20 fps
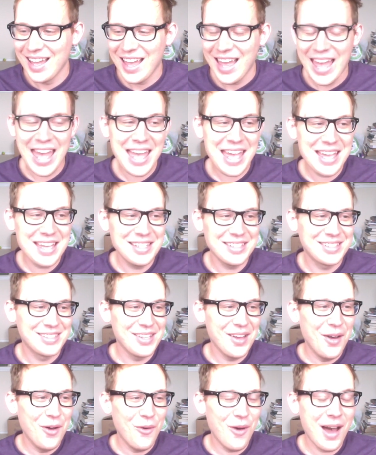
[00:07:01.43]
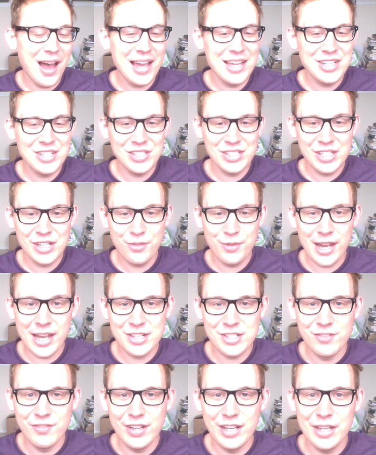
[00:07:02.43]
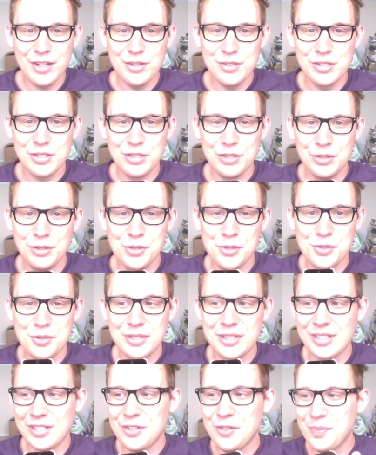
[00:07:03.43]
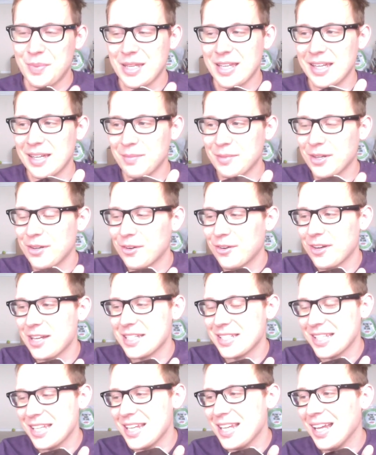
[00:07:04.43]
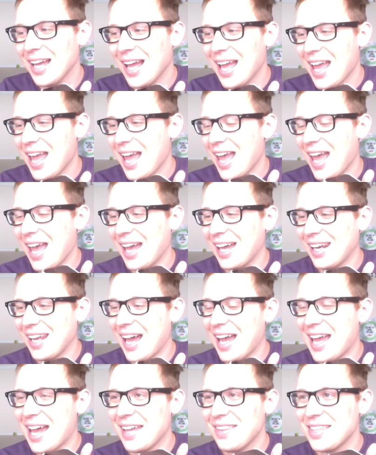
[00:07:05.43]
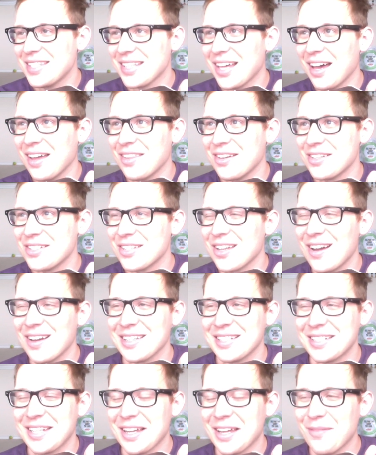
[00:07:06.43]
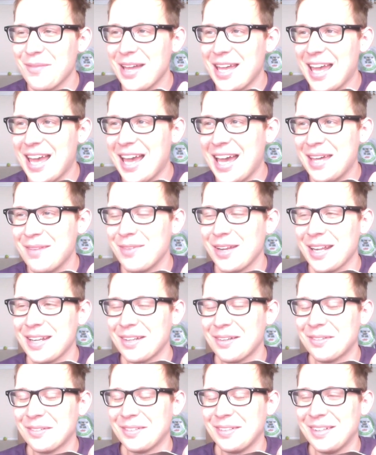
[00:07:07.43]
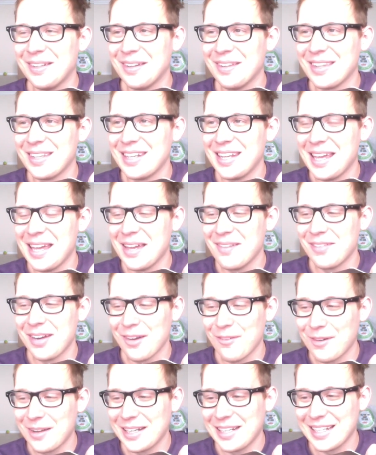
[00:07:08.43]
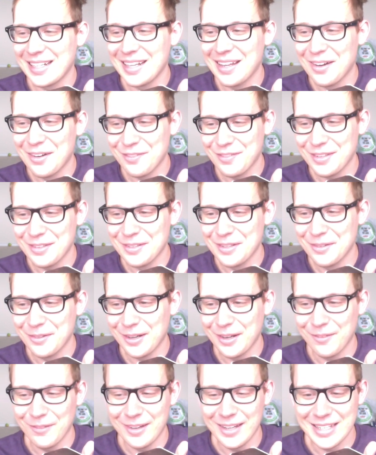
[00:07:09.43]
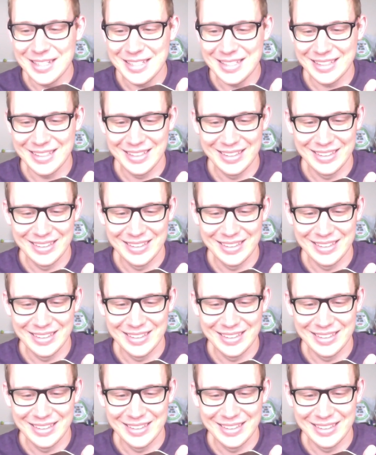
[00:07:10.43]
Hey, so I just did a reaction video to 2PM Go Crazy, and I had this other song stuck in my head, but I don't know the name, and I wanted to know if you knew what it was.